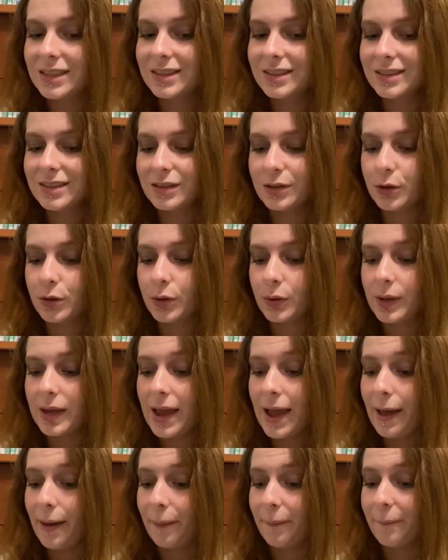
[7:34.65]
So
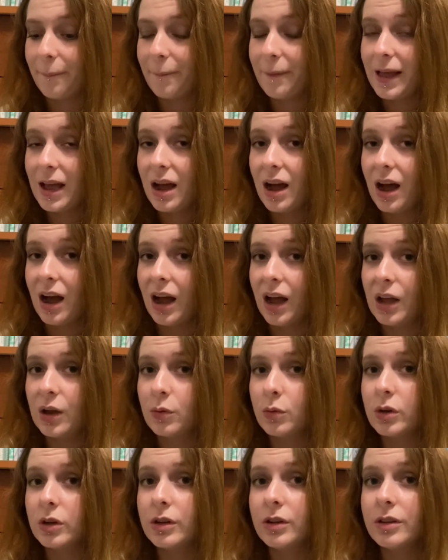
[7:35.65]
yeah, I
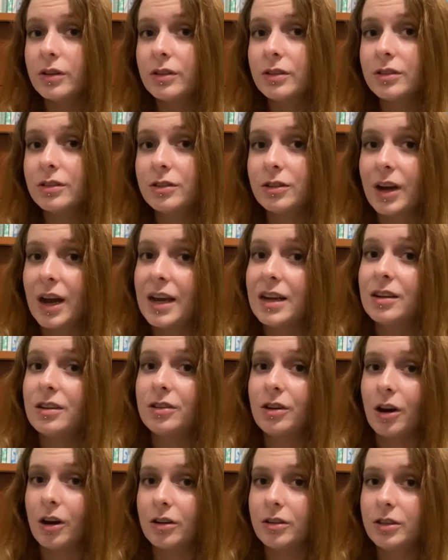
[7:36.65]
will try to
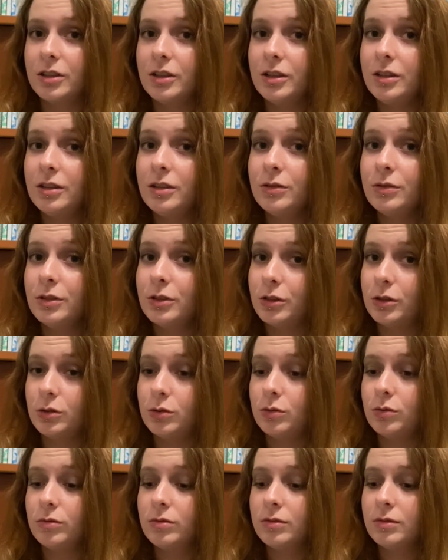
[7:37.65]
talk to you
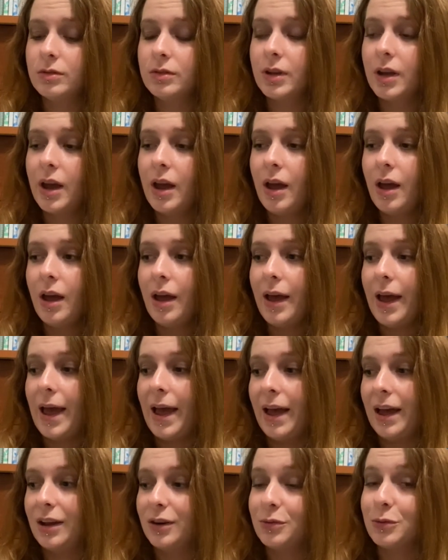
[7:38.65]
soon,
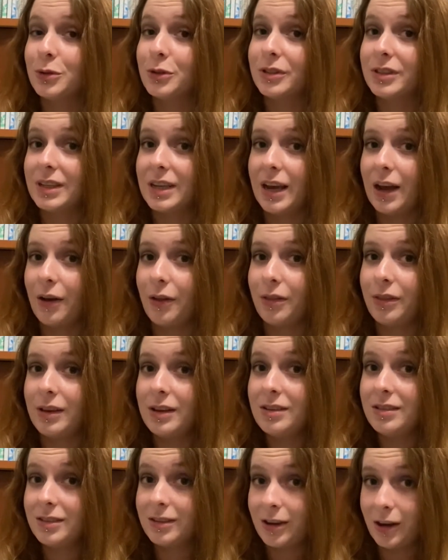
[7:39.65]
and we'll see how
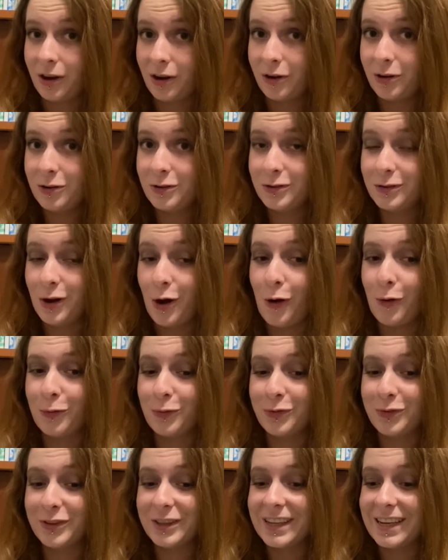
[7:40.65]
things go.
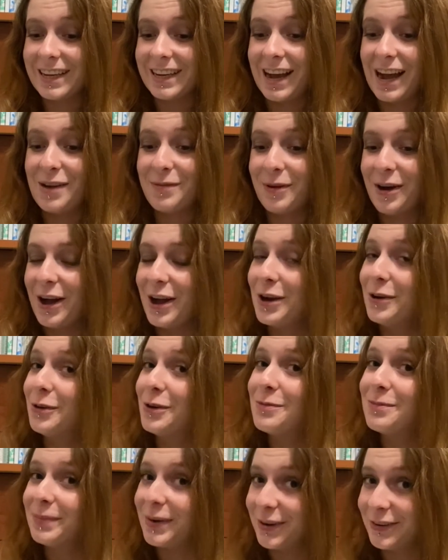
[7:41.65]
Hopefully, I probably
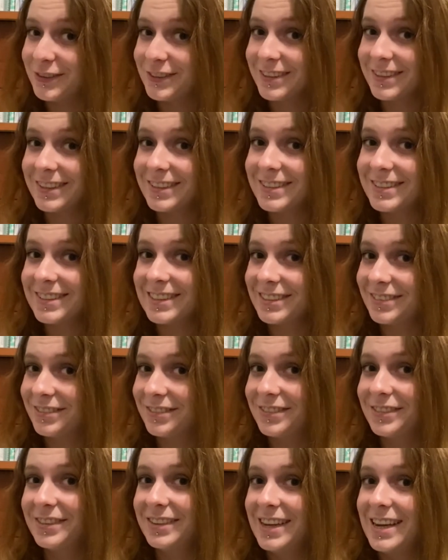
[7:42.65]
won't post this if
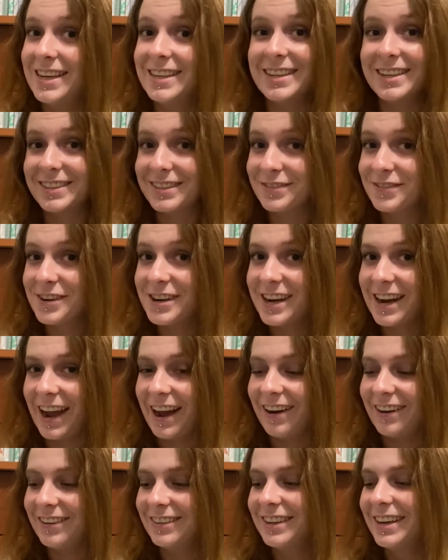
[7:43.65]
it doesn't work
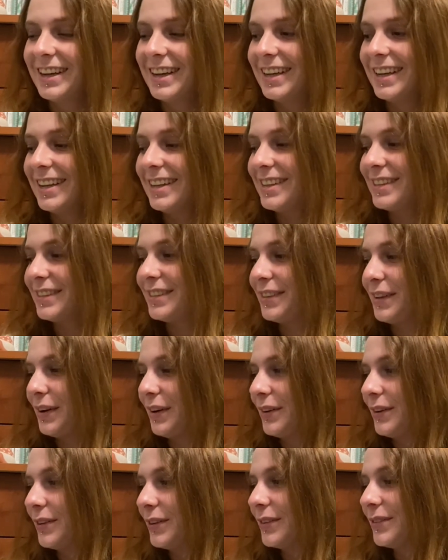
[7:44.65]
out.
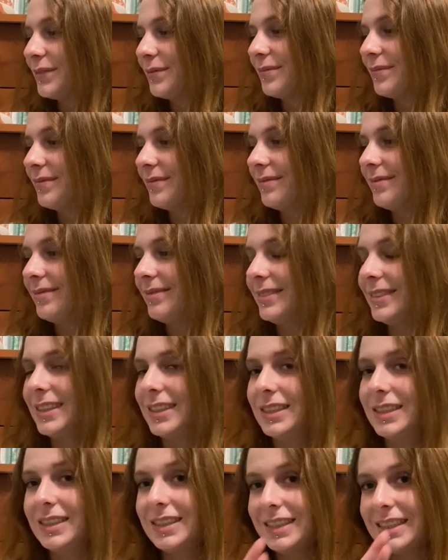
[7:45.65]
So
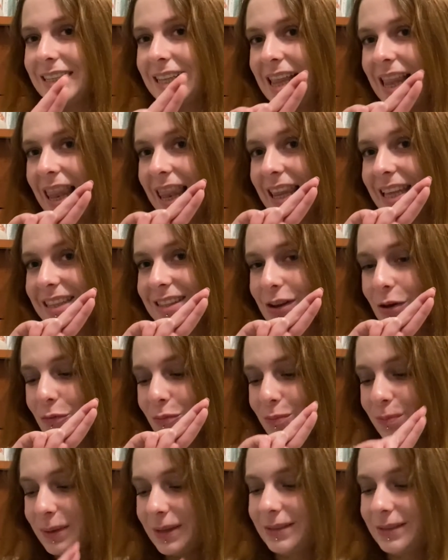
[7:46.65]
let's hope.